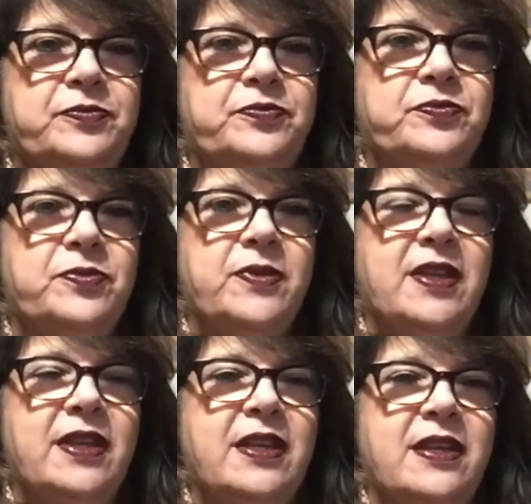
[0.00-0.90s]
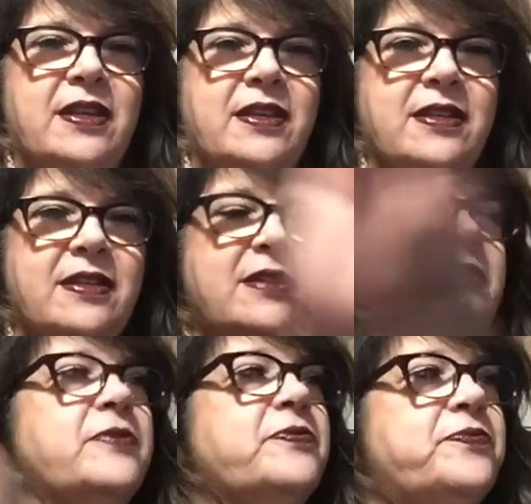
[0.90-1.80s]

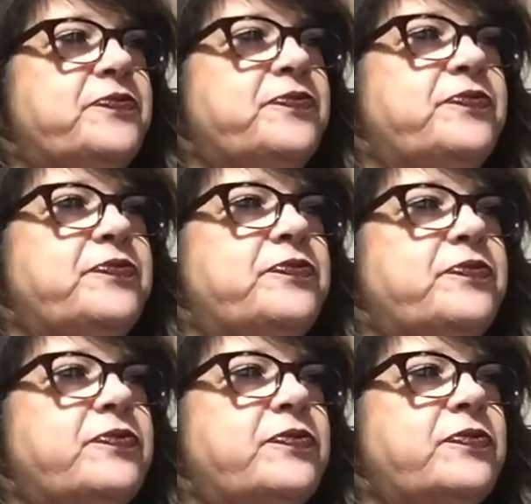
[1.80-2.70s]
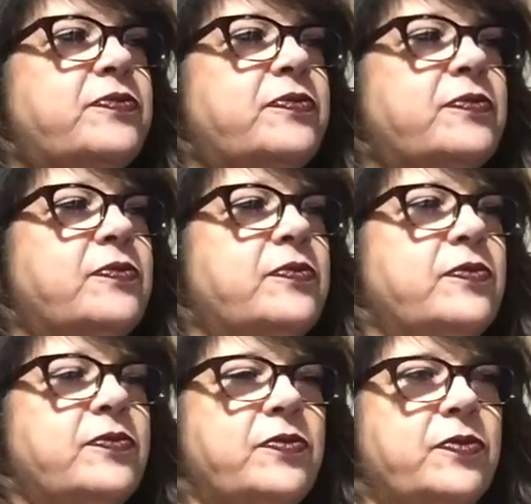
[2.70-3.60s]

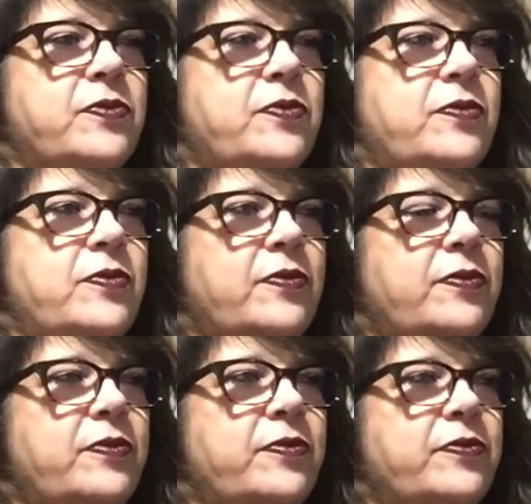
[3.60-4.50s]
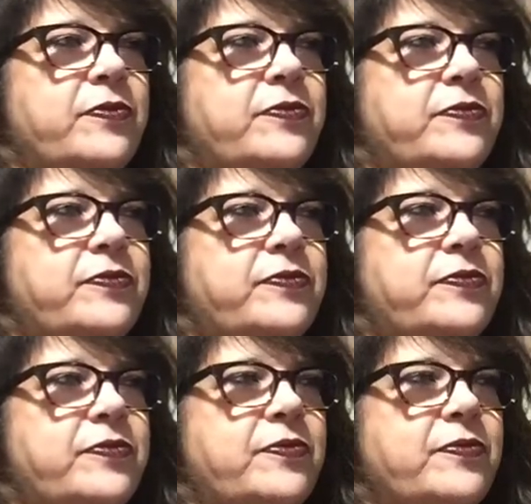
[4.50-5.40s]

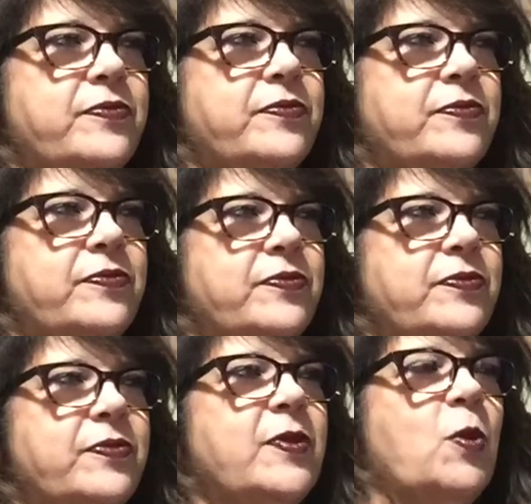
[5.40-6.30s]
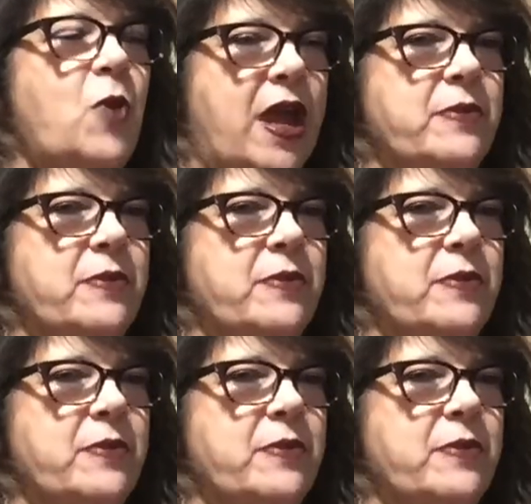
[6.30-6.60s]
This person isn't speaking.